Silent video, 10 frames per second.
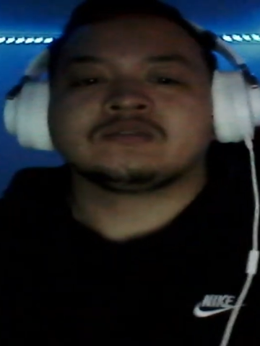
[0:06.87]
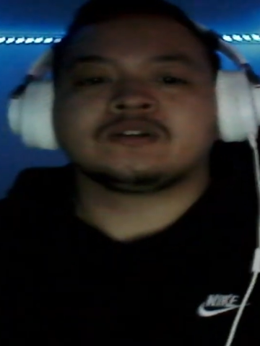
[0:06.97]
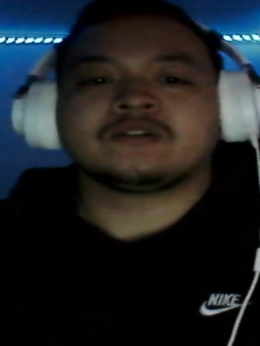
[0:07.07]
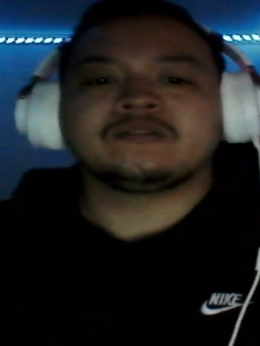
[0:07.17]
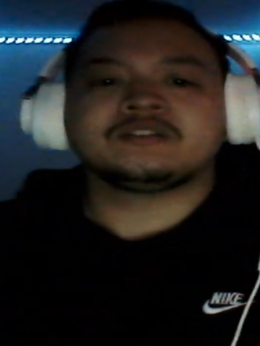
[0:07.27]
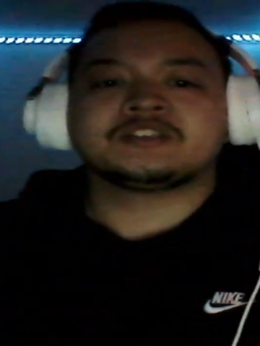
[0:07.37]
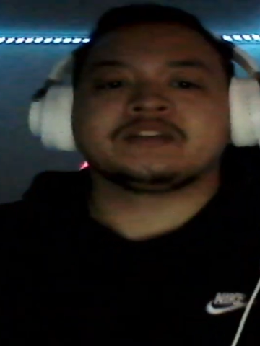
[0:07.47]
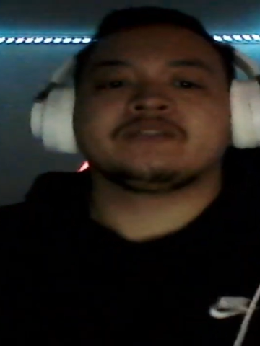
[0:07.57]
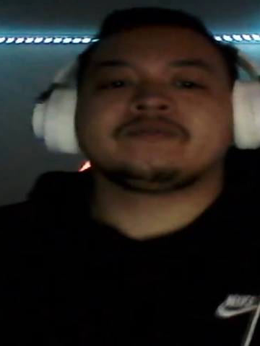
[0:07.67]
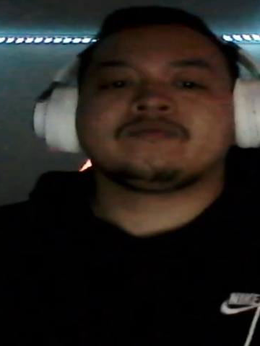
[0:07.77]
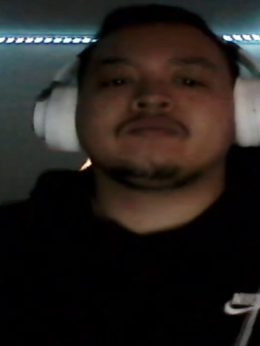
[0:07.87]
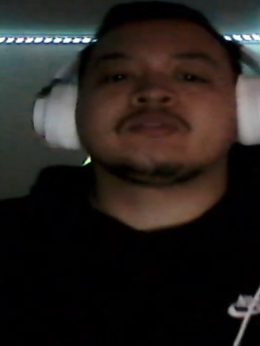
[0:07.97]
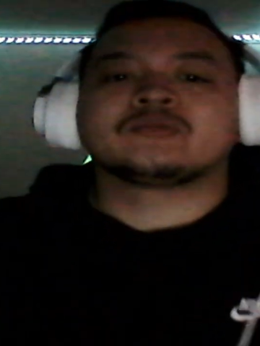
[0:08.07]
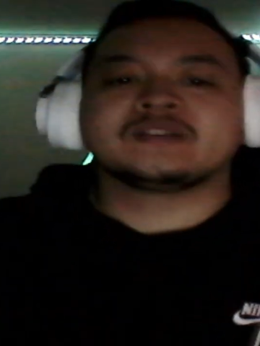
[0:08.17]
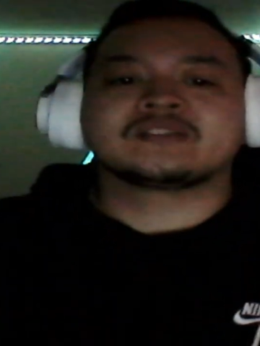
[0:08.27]
Not only she
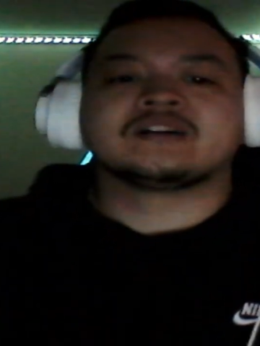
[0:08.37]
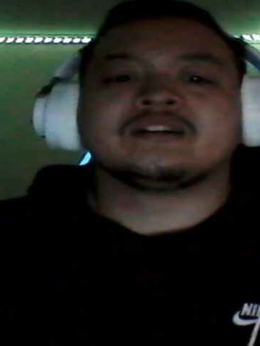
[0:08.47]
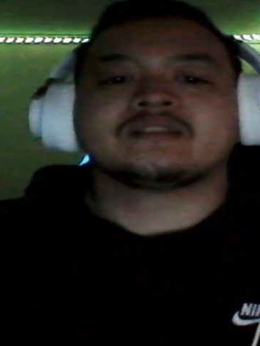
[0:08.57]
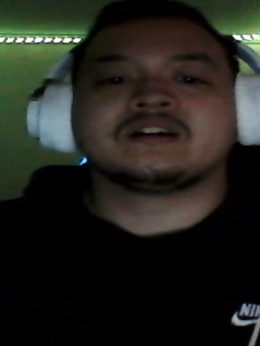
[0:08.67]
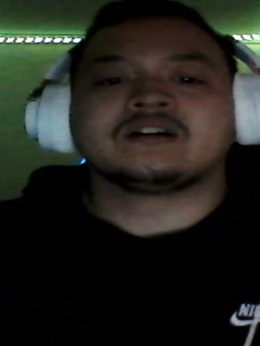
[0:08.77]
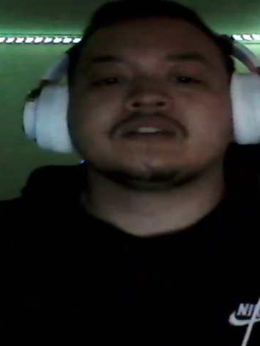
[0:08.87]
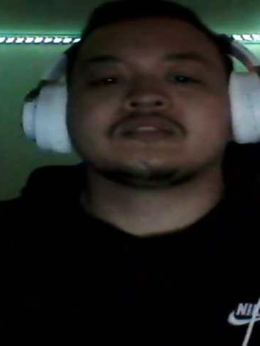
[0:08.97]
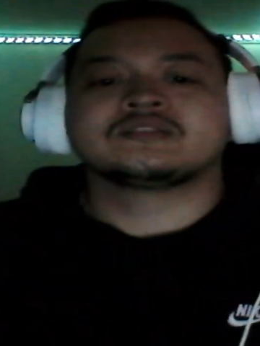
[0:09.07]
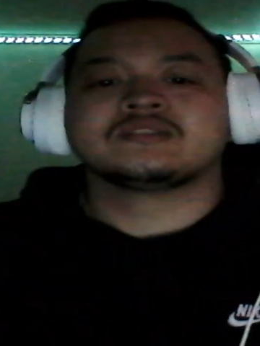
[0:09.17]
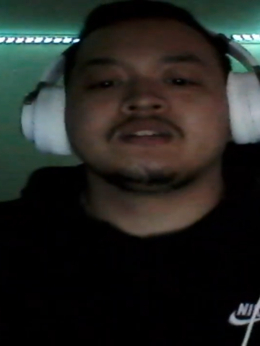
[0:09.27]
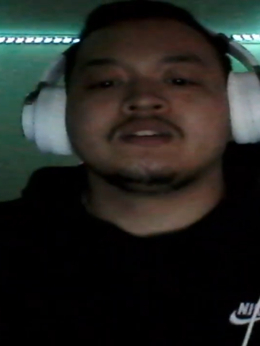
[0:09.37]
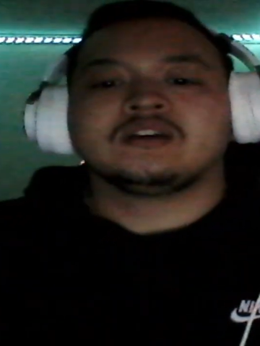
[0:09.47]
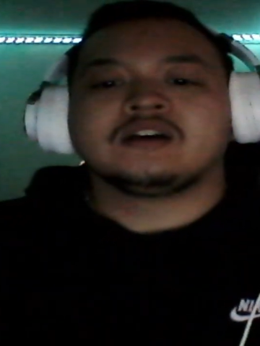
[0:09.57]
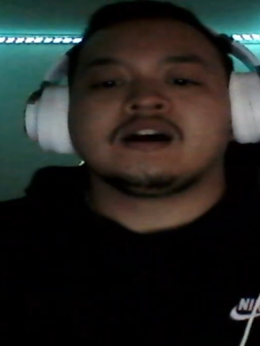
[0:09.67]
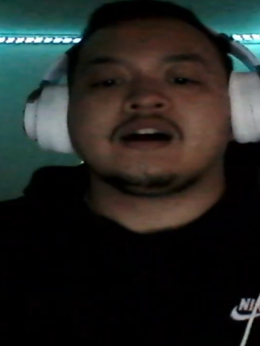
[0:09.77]
criticized us
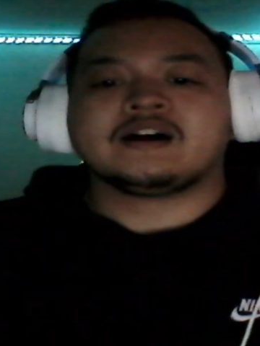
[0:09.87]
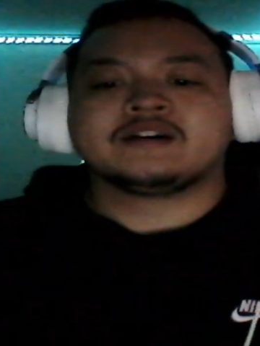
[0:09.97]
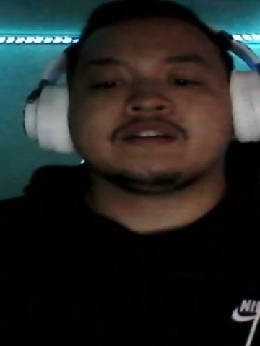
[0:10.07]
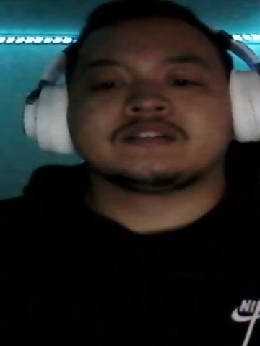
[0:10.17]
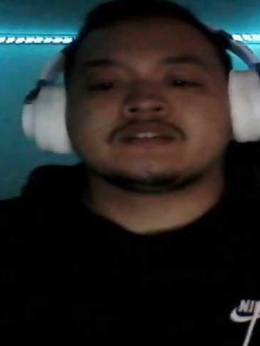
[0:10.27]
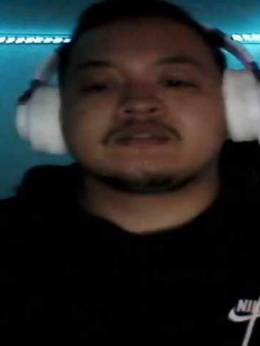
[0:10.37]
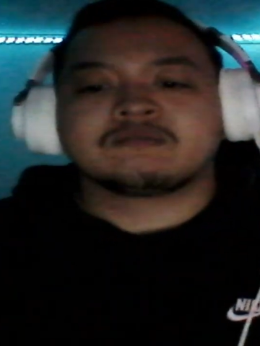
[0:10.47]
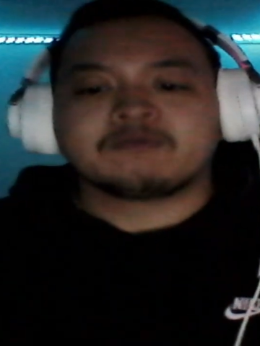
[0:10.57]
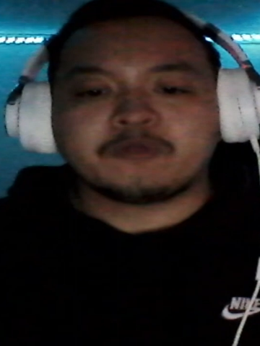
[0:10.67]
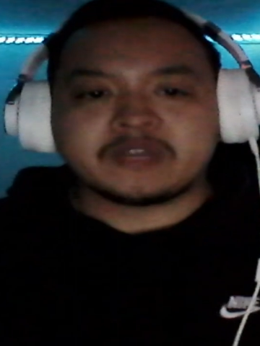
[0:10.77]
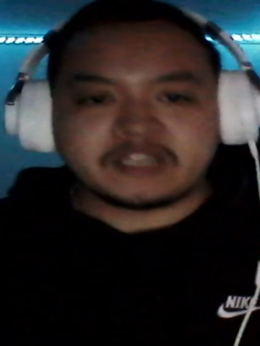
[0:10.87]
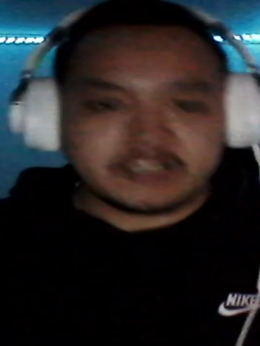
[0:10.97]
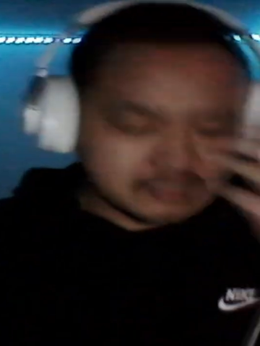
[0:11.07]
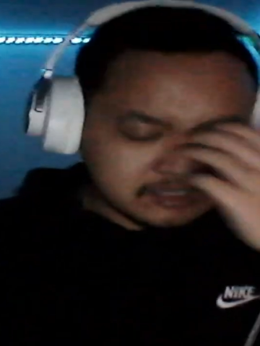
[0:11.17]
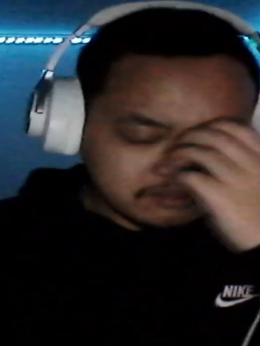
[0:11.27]
as we
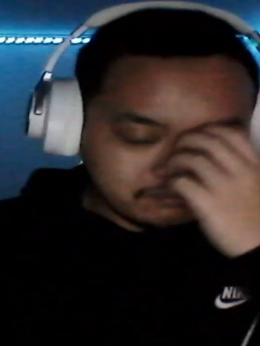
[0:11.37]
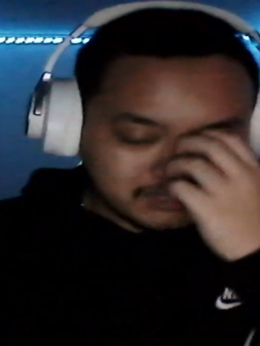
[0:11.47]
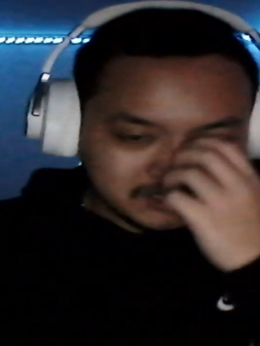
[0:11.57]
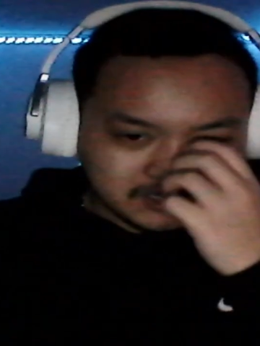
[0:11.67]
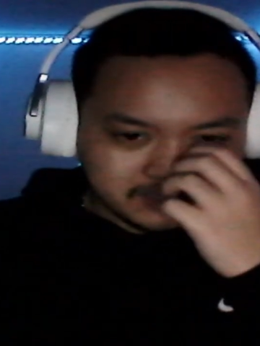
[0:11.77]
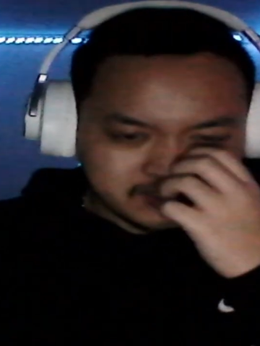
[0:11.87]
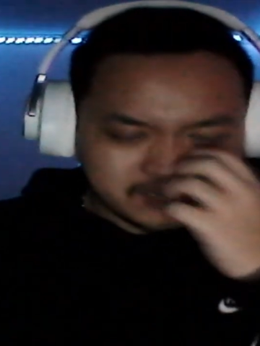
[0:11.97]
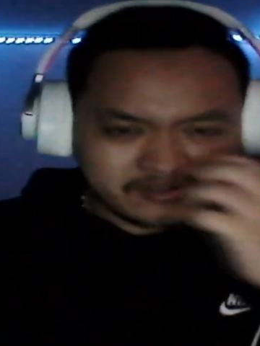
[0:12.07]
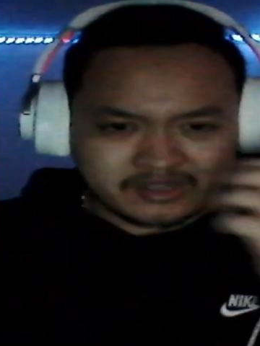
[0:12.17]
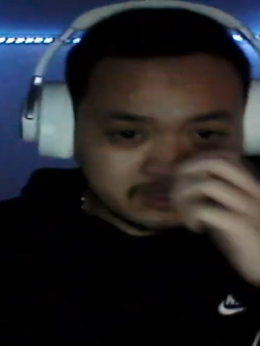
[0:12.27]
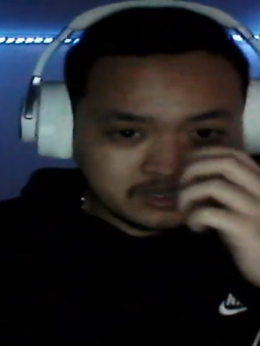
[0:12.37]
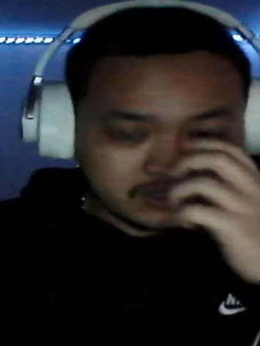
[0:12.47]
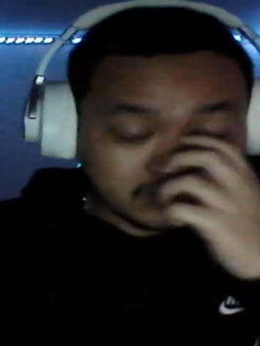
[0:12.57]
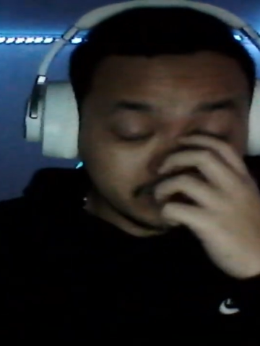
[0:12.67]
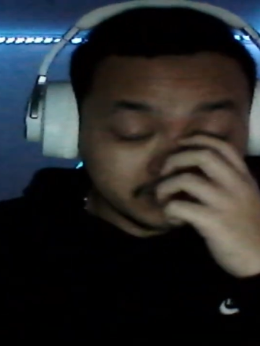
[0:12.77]
eat meat and dairy
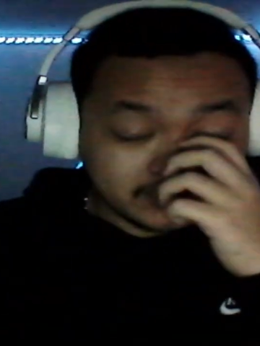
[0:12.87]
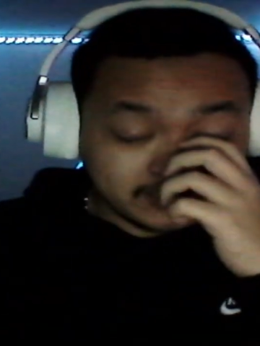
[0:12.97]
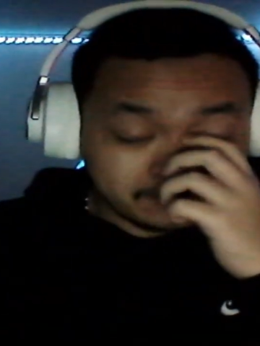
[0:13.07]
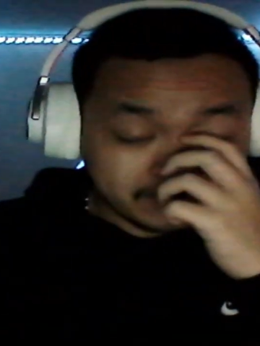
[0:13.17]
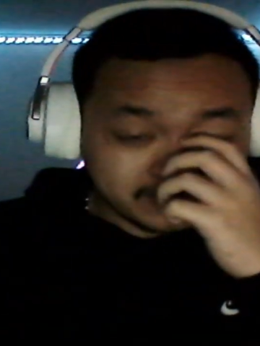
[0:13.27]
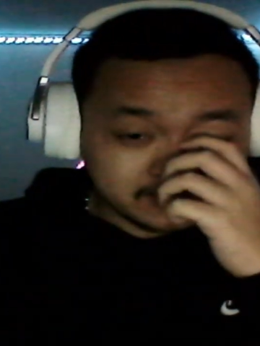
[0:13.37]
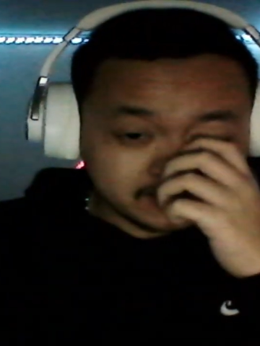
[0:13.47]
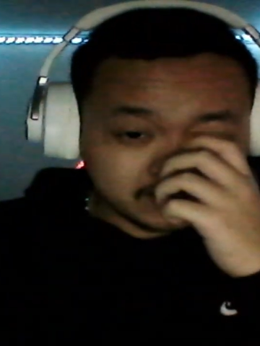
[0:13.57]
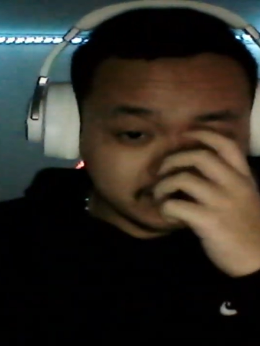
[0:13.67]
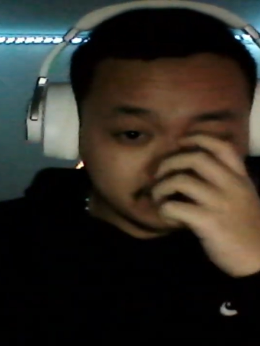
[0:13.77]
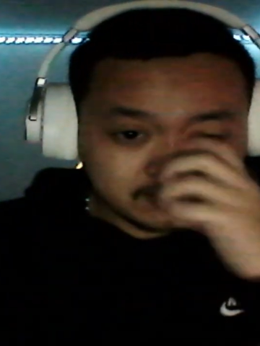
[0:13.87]
on a daily basis,